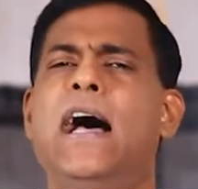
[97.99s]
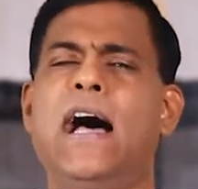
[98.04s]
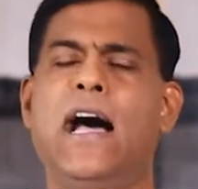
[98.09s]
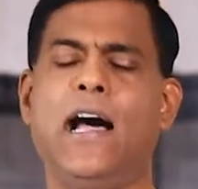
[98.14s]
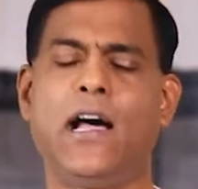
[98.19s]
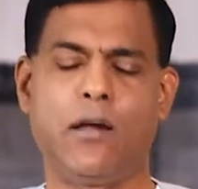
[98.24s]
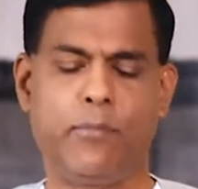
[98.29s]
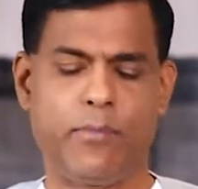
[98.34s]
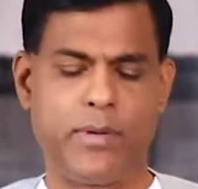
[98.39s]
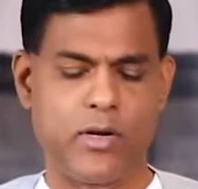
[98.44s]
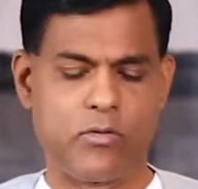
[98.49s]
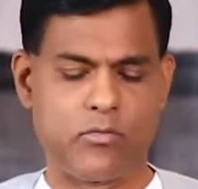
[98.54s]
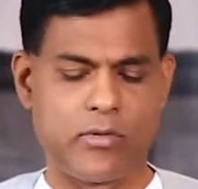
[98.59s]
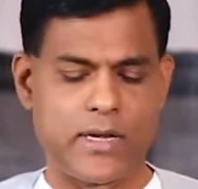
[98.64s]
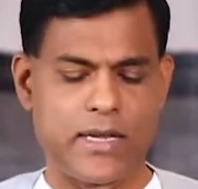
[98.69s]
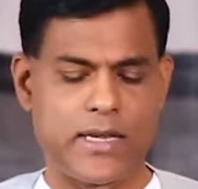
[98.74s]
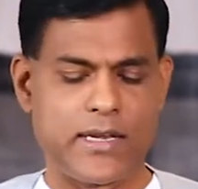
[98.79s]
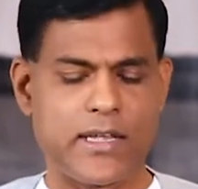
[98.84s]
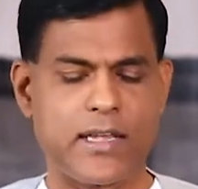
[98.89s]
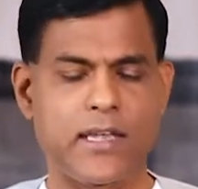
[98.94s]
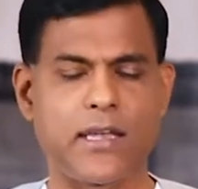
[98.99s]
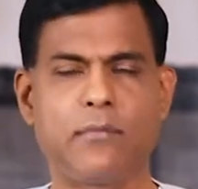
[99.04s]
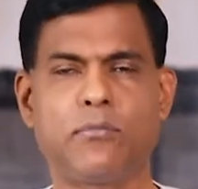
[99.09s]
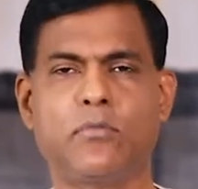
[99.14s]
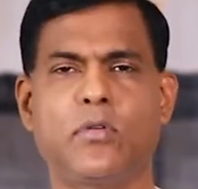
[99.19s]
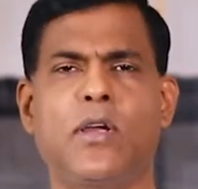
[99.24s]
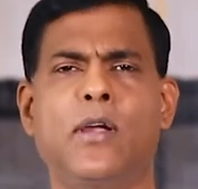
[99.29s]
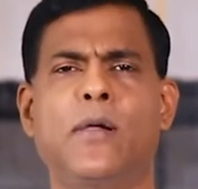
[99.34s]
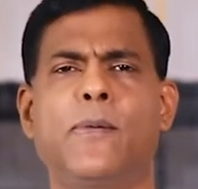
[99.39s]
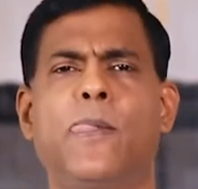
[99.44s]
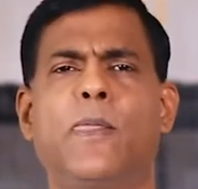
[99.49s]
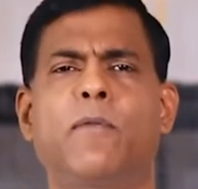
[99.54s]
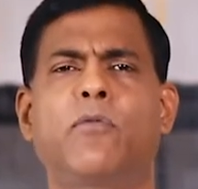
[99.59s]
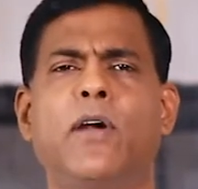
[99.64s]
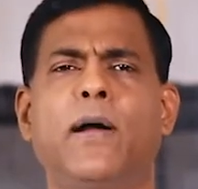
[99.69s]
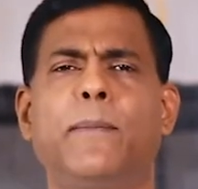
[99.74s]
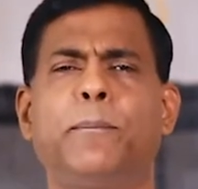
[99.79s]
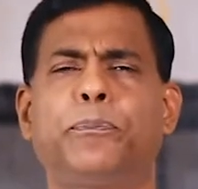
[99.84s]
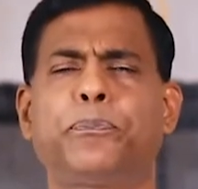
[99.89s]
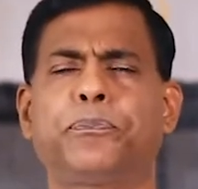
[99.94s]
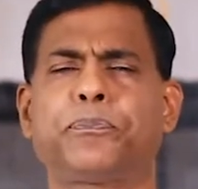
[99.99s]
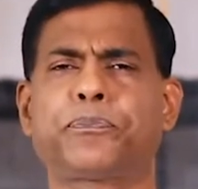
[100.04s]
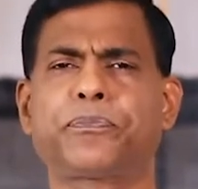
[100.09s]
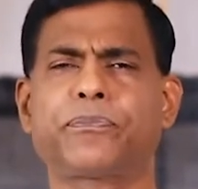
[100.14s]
I've been redeemed from